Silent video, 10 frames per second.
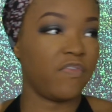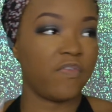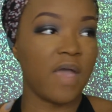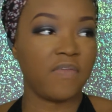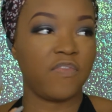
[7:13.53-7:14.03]

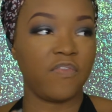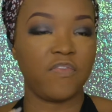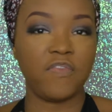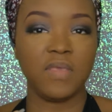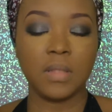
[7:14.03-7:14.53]

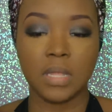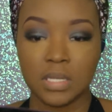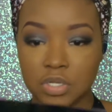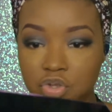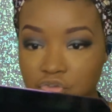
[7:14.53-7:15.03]
feel
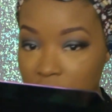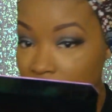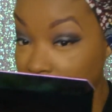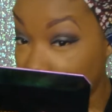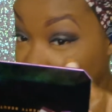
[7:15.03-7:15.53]
it
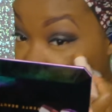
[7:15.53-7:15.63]
drying on